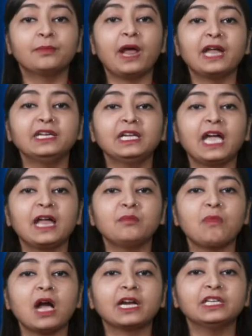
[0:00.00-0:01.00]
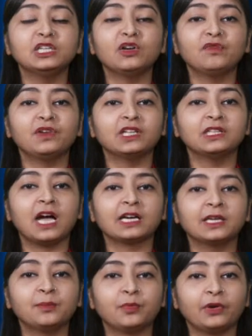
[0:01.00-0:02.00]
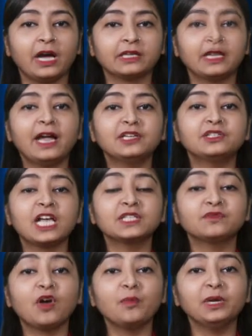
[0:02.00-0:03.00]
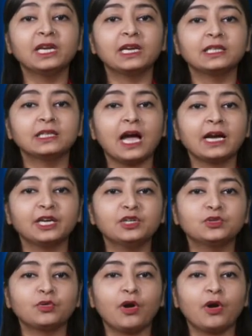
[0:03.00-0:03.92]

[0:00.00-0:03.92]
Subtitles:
branding and marketing of Ladakhi product and transforming Ladakh into